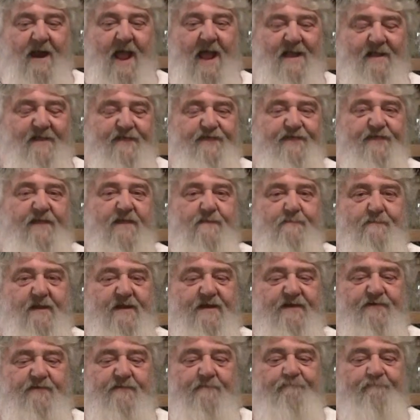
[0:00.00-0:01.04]
I could see
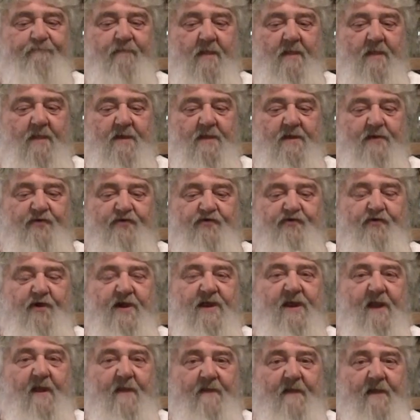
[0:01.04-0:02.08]
me
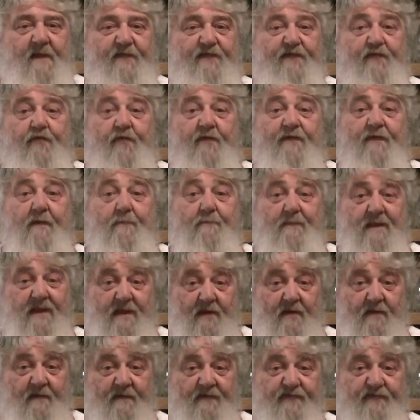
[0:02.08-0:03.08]
drinking this with a meal,